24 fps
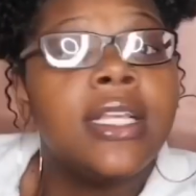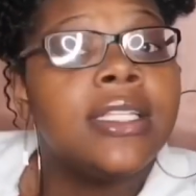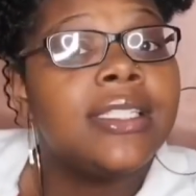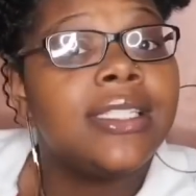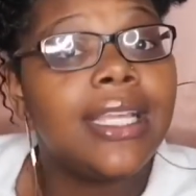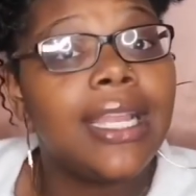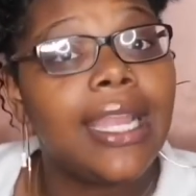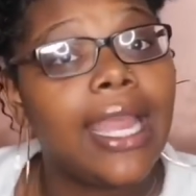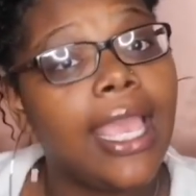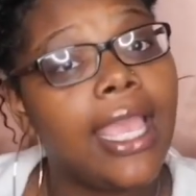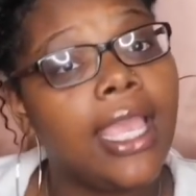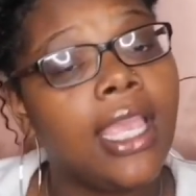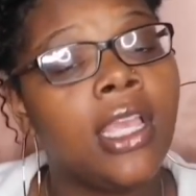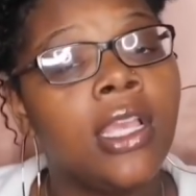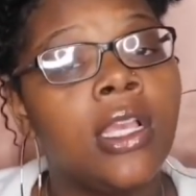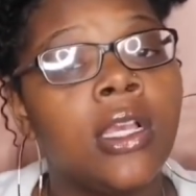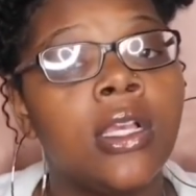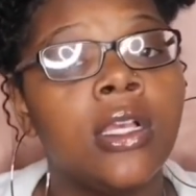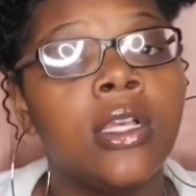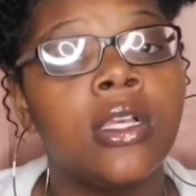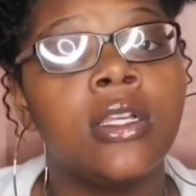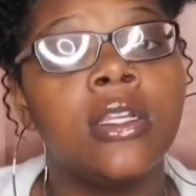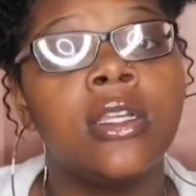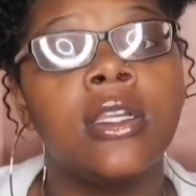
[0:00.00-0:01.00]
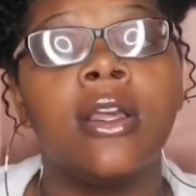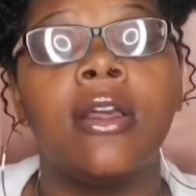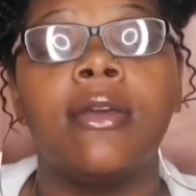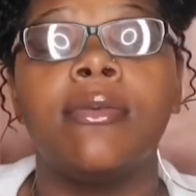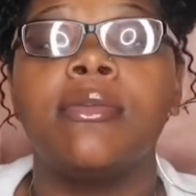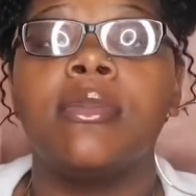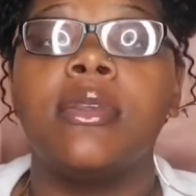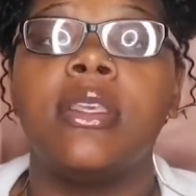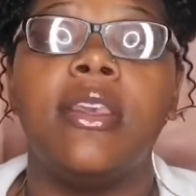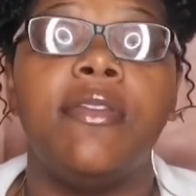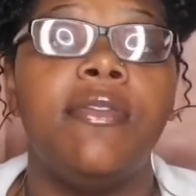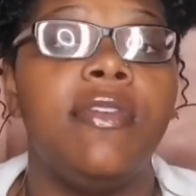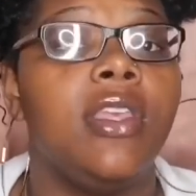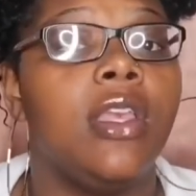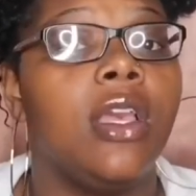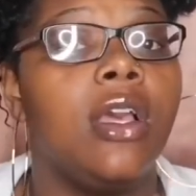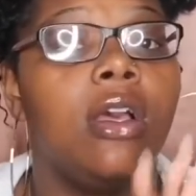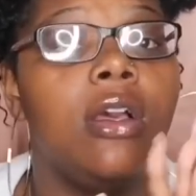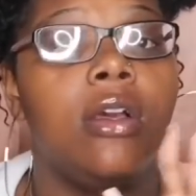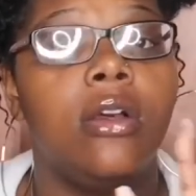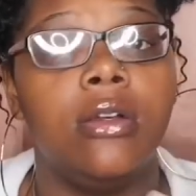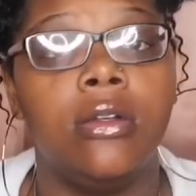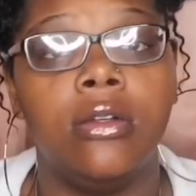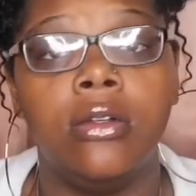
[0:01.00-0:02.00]
Today, I'm giving
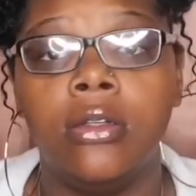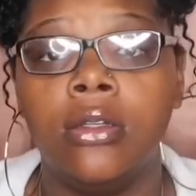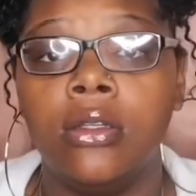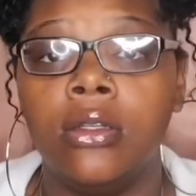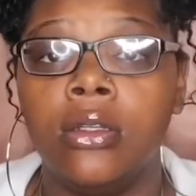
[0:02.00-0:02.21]
y'all